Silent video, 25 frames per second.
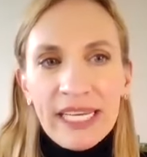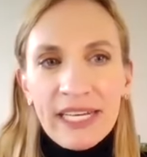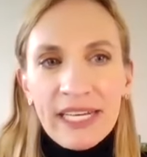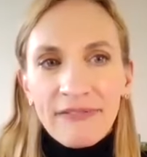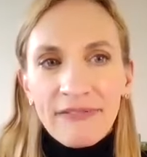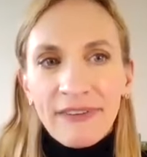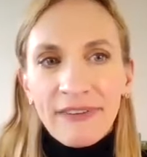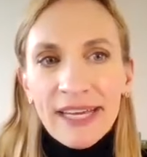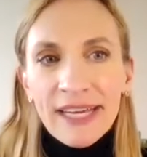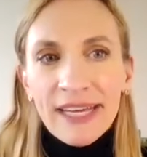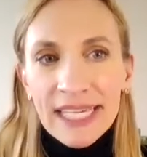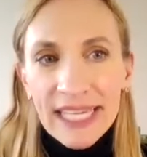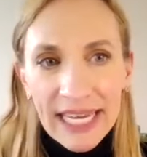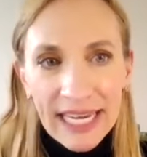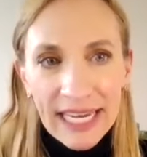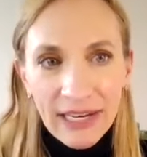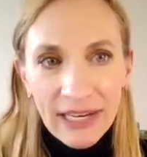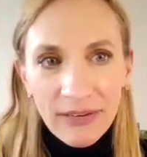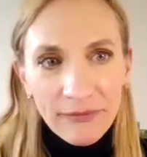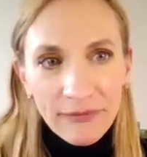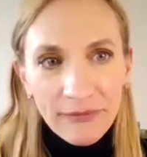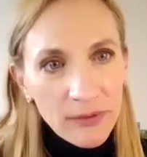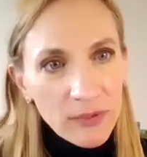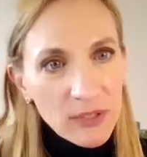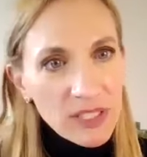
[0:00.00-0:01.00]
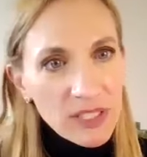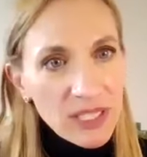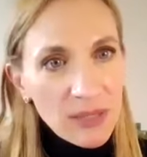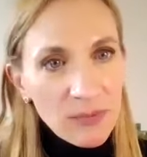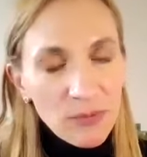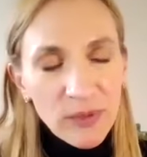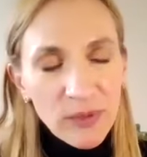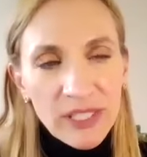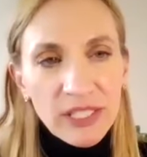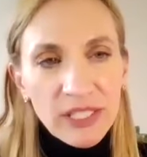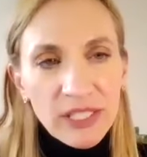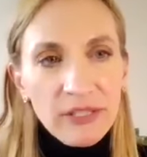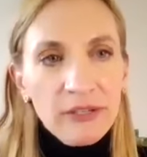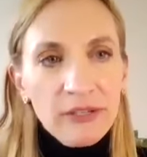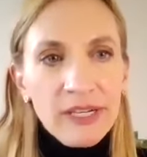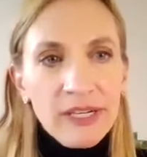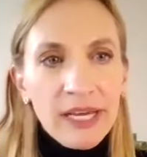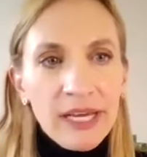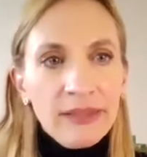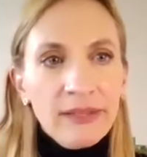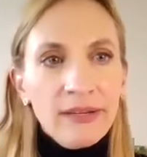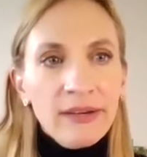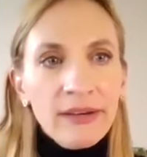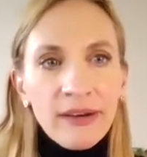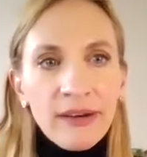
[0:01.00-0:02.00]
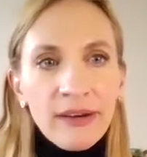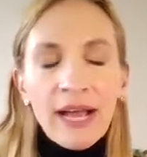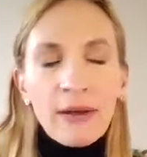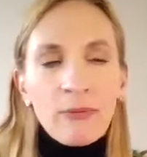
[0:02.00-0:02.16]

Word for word: And if I can't, for some reason or another,